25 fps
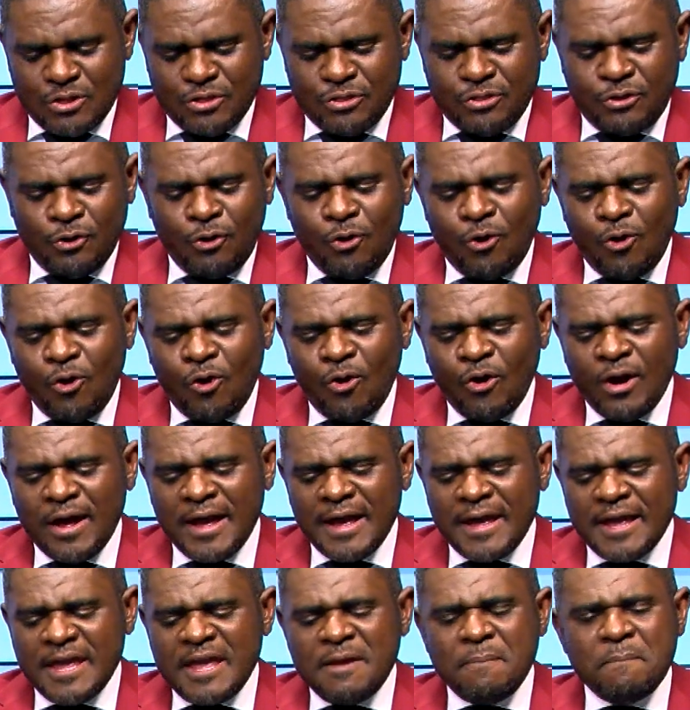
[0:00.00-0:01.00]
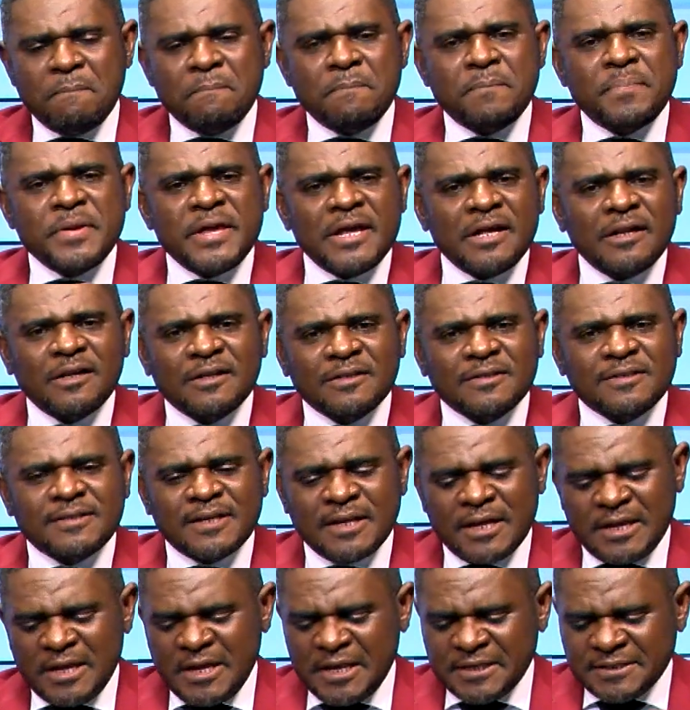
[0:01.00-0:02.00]
though he builds
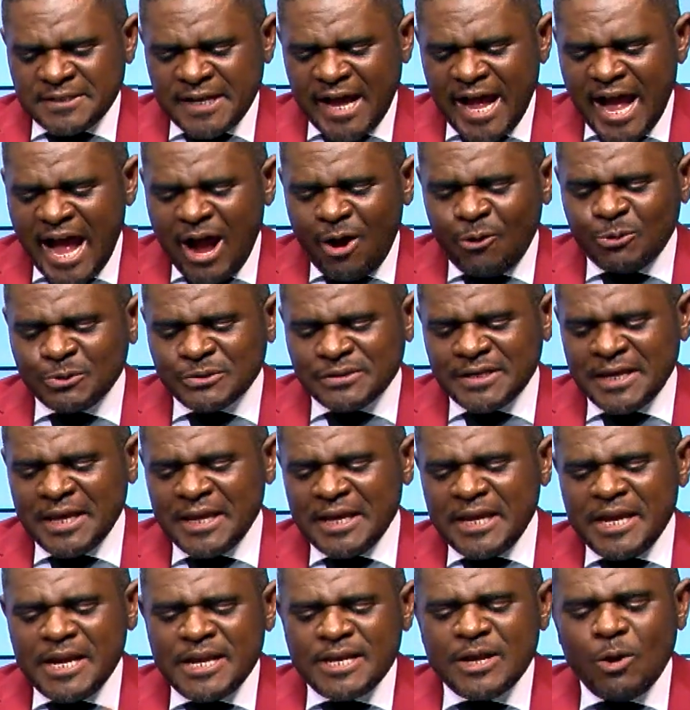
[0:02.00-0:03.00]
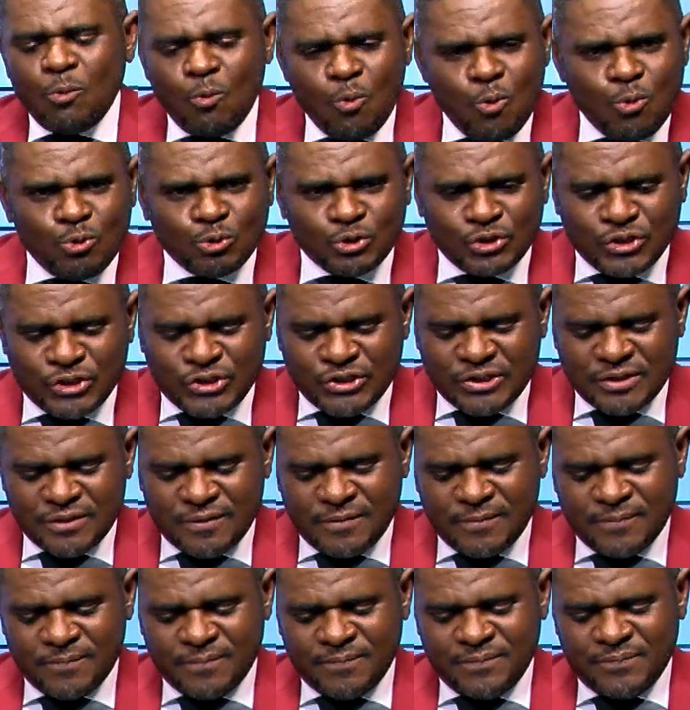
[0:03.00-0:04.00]
his house in the woods,
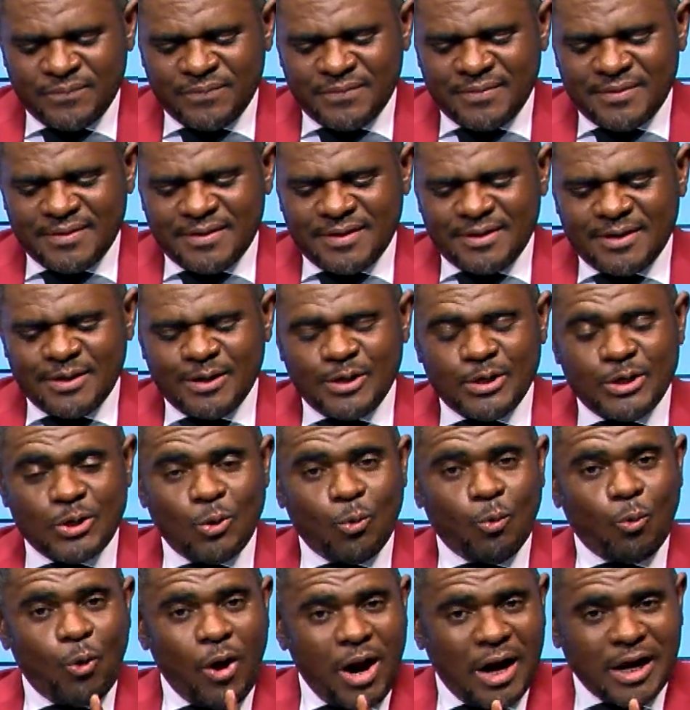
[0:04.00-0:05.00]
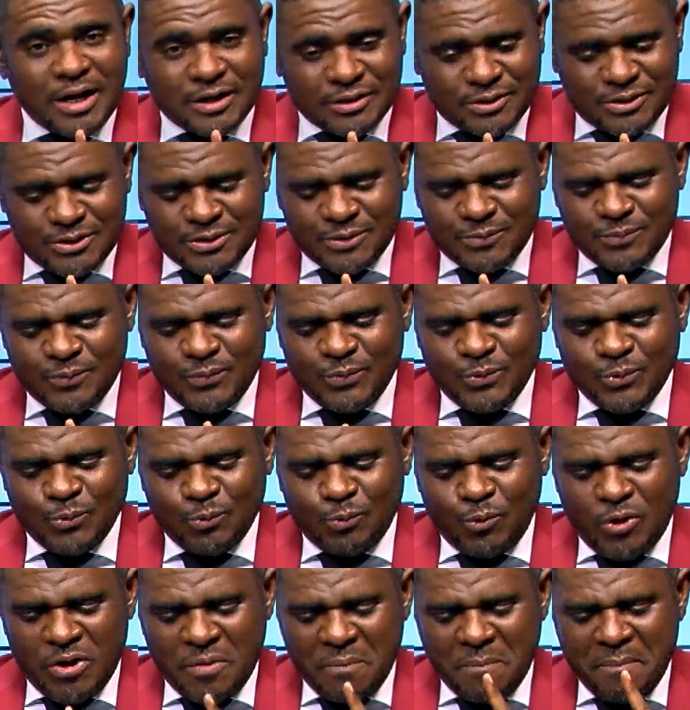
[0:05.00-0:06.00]
the world
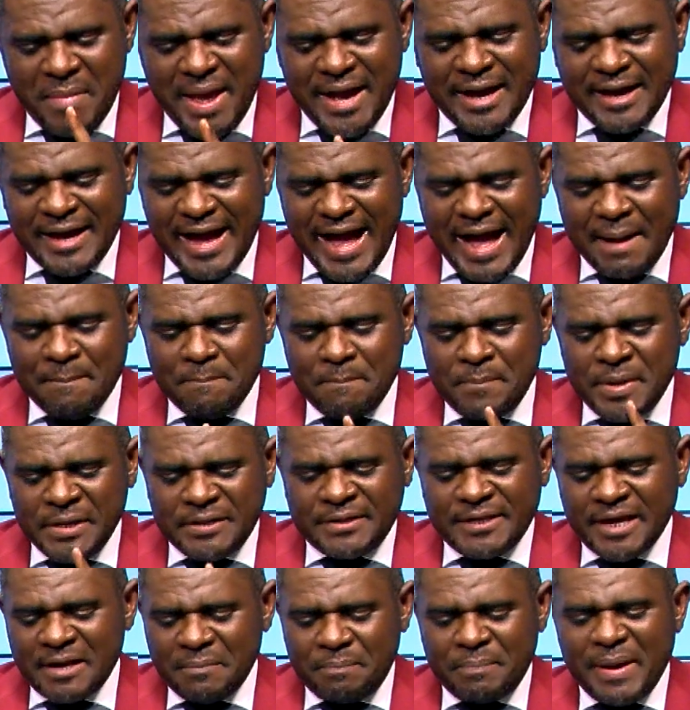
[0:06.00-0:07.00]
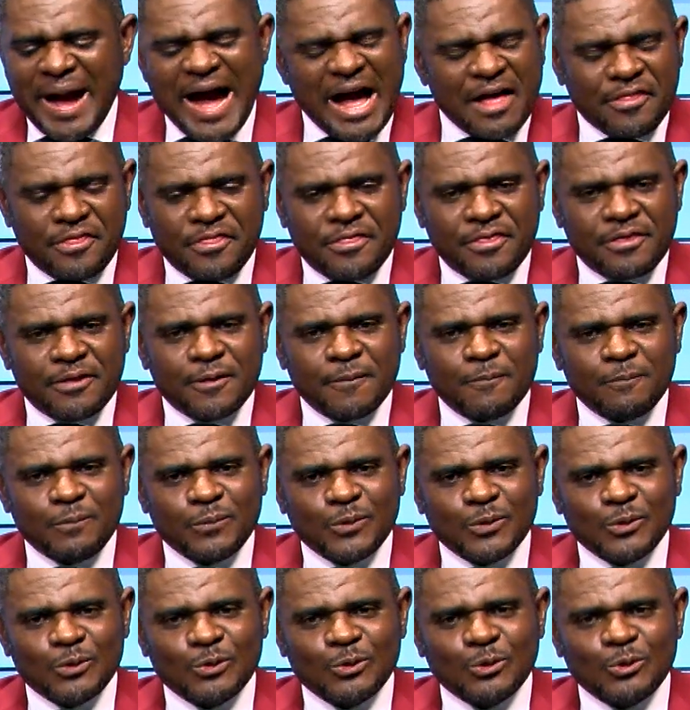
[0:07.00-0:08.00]
will make a beaten path
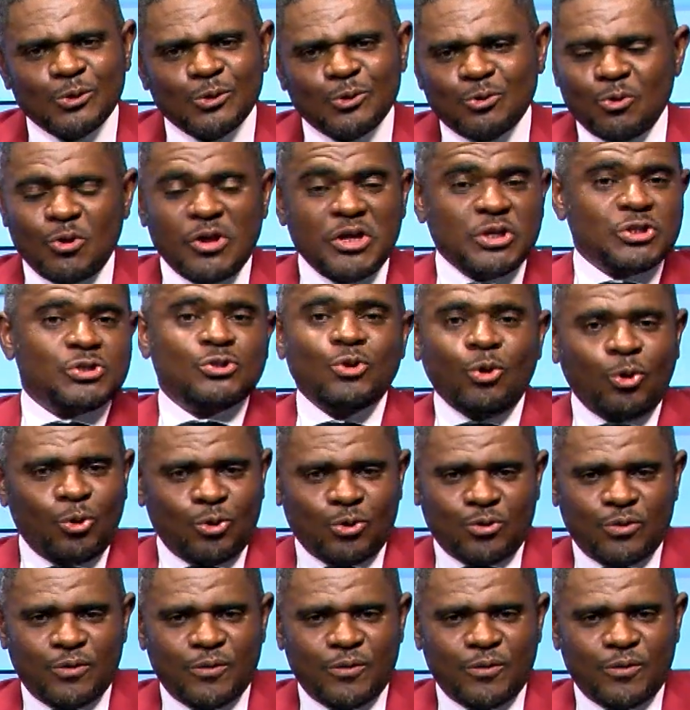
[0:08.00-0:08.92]
to his door.